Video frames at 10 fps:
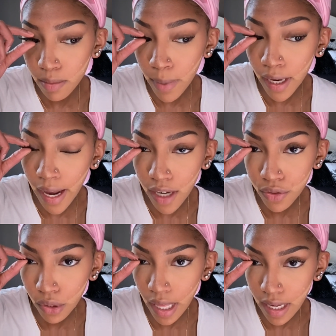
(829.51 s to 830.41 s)
my
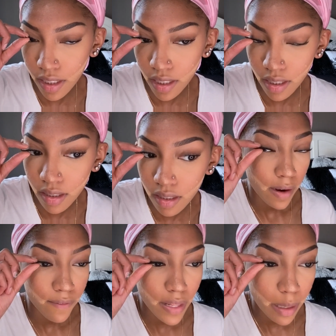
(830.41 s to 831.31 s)
natural lashes. And
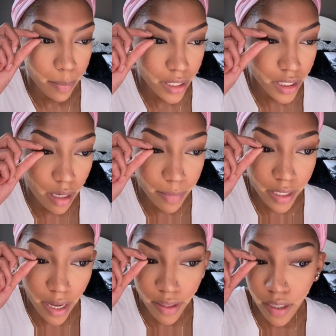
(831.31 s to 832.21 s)
I feel like pinching them
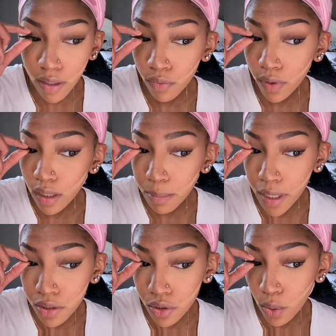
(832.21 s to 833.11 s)
together, it really
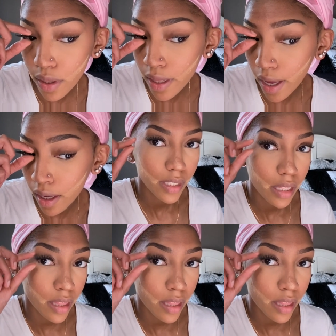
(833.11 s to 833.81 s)
makes sure that